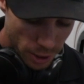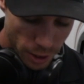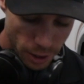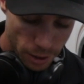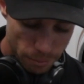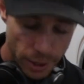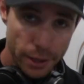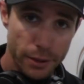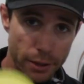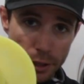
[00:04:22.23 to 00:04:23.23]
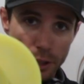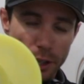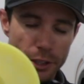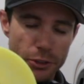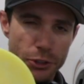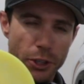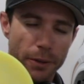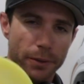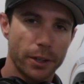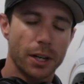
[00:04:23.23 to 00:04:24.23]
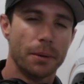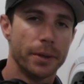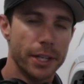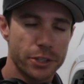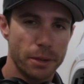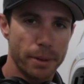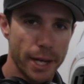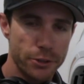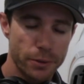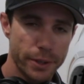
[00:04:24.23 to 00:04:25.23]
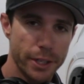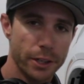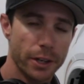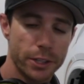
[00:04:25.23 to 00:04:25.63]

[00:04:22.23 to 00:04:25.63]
But used two different combination of pads over here.